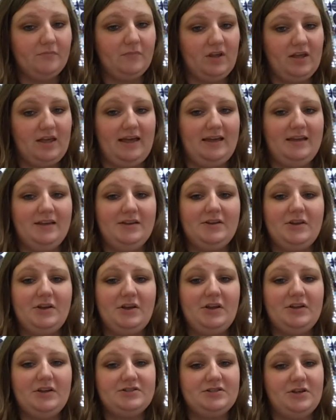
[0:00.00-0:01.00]
Okay?
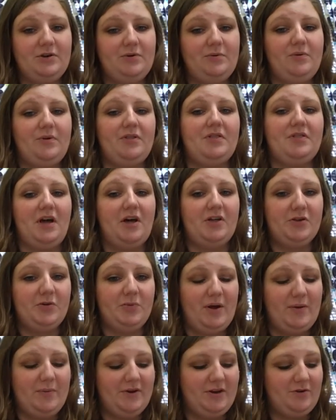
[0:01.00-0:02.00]
So the other
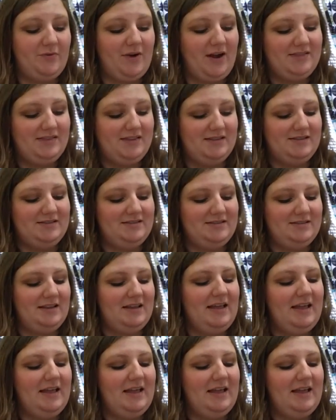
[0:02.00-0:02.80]
way we could write this,